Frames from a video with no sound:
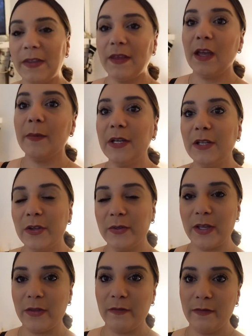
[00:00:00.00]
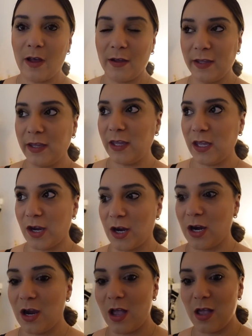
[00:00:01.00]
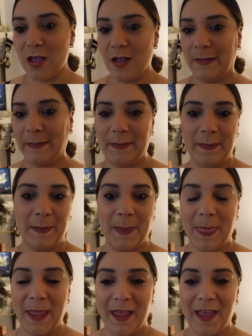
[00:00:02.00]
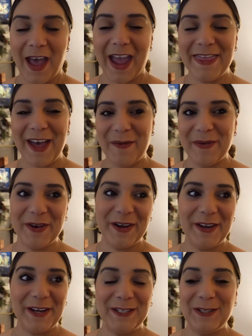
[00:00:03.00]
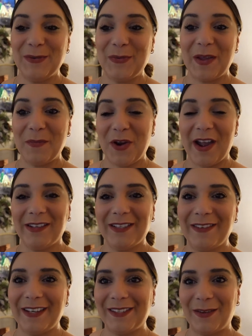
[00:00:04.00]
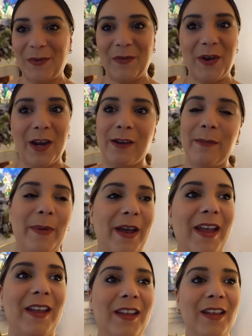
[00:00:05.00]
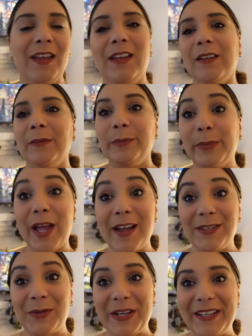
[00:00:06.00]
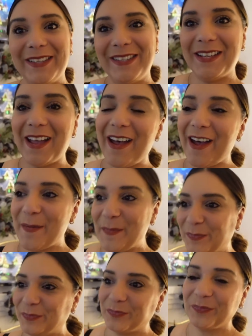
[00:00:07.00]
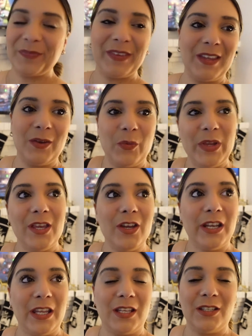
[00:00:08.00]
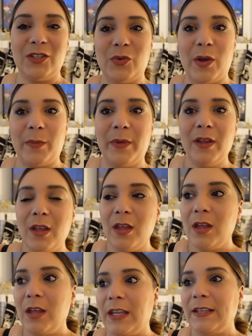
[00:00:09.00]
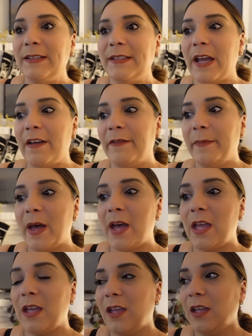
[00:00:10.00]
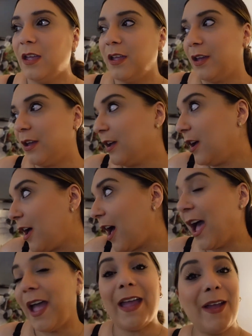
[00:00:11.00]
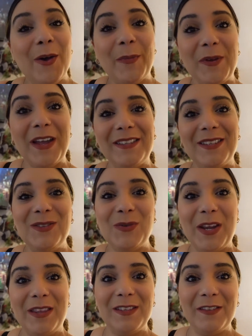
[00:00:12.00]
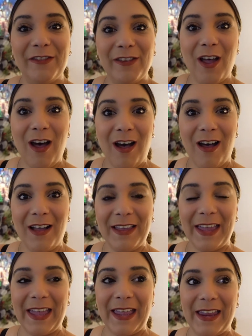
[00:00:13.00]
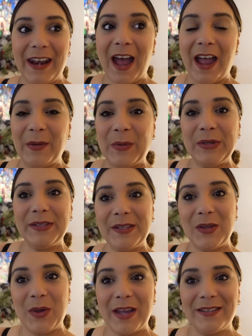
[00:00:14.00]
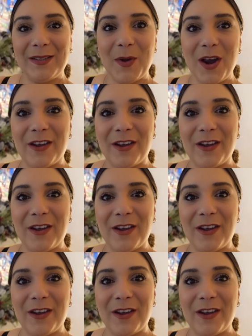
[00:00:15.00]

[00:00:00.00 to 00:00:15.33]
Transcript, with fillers: I think I'm going to close out the vlog here. Um, I thought we were going to do way more activities than we were, but plot twist, um, we couldn't do them and stuff, but I hope you guys enjoyed this vlog, and I will see you guys